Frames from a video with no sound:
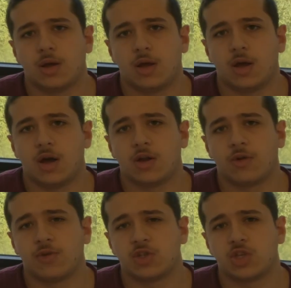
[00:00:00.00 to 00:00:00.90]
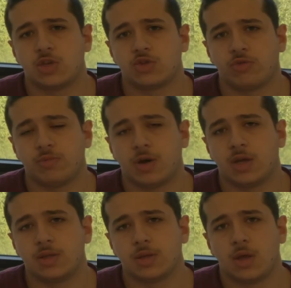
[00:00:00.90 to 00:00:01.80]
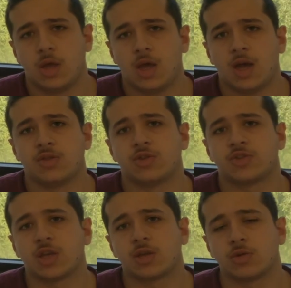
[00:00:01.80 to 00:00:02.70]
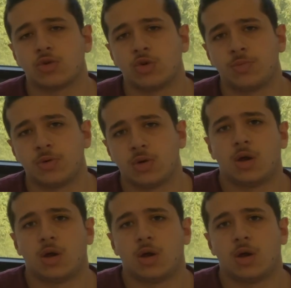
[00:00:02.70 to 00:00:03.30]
out of a change of mind, and the second group